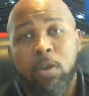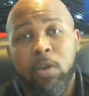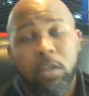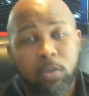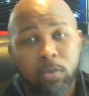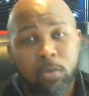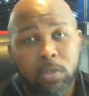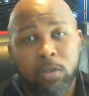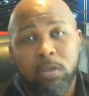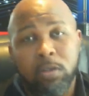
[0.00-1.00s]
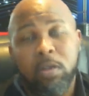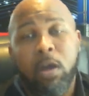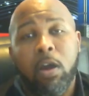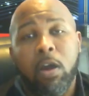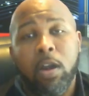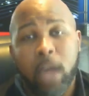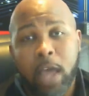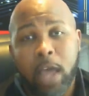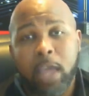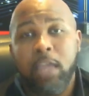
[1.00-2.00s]
users, are
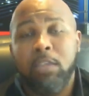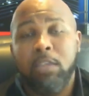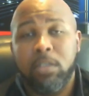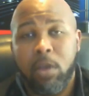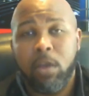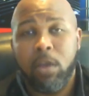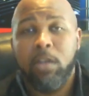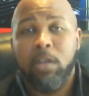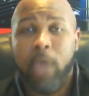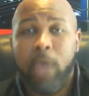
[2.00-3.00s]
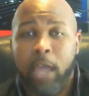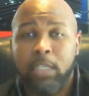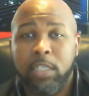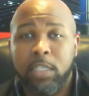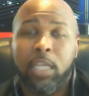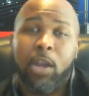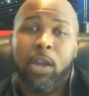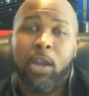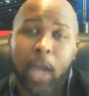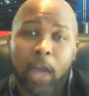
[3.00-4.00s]
not installing the patches. They
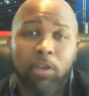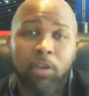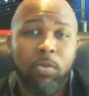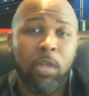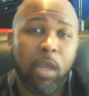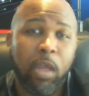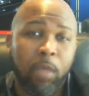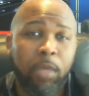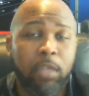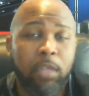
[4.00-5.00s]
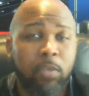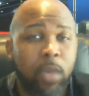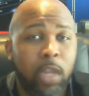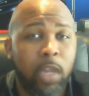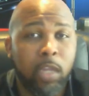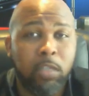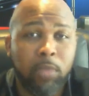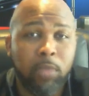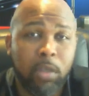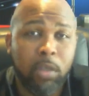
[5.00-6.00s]
are not doing the updates the way they need
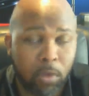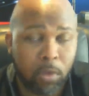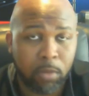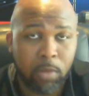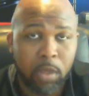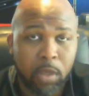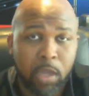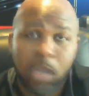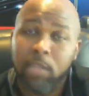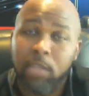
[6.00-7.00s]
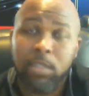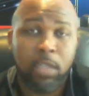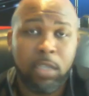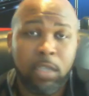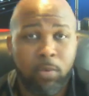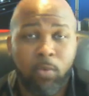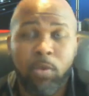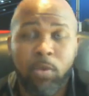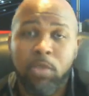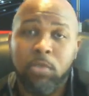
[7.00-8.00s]
to be doing them. It's simple.
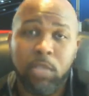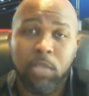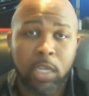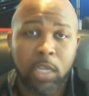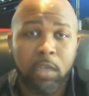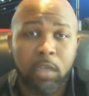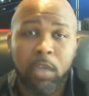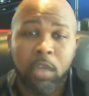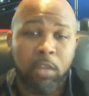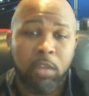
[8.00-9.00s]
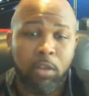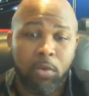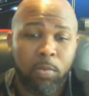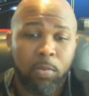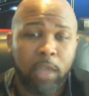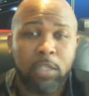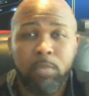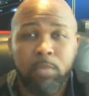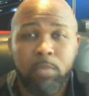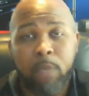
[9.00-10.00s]
When you see the little
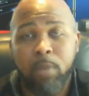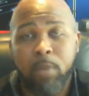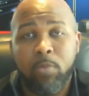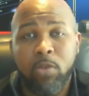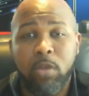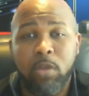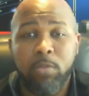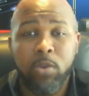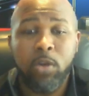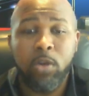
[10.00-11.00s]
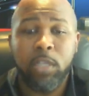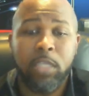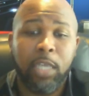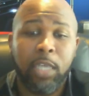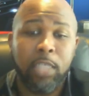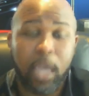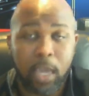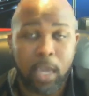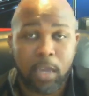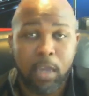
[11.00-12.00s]
message pop up on your computer that says,
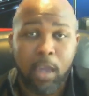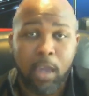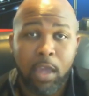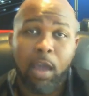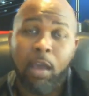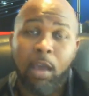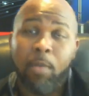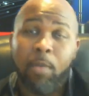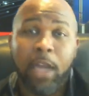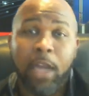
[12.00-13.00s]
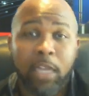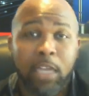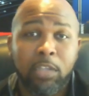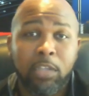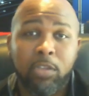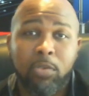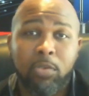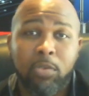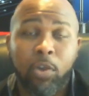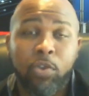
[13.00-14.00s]
hey, I need
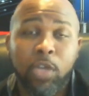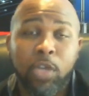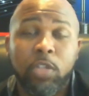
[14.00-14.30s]
to, or you need